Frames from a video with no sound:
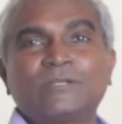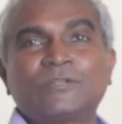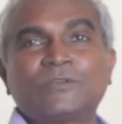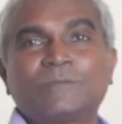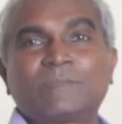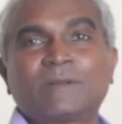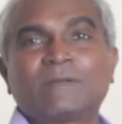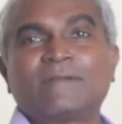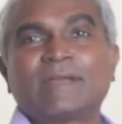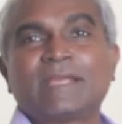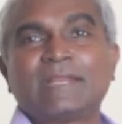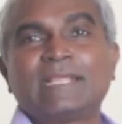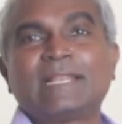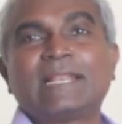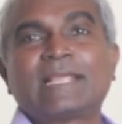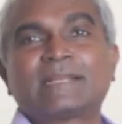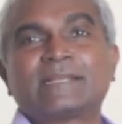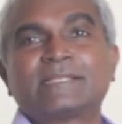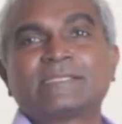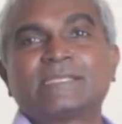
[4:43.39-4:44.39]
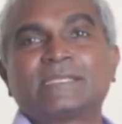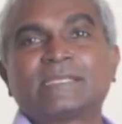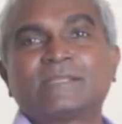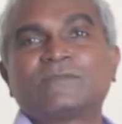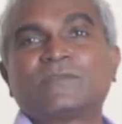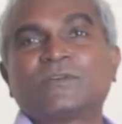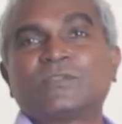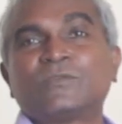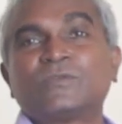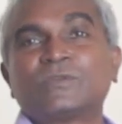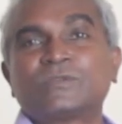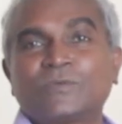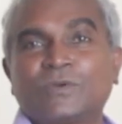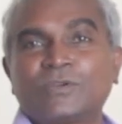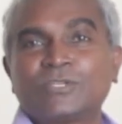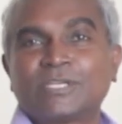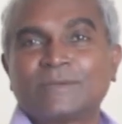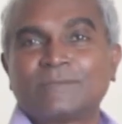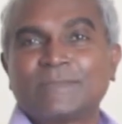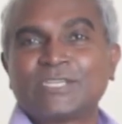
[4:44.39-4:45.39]
to provide electricity for those
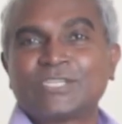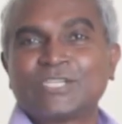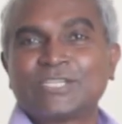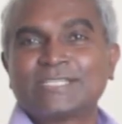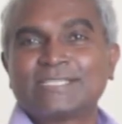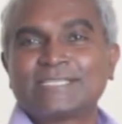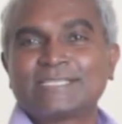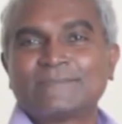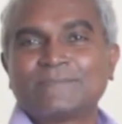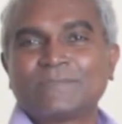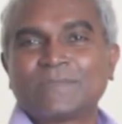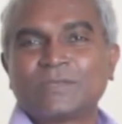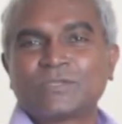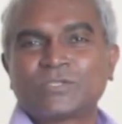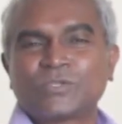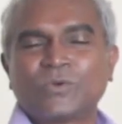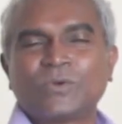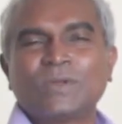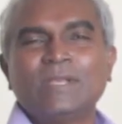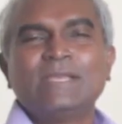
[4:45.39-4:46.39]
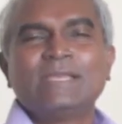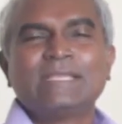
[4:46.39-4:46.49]
washing machines. So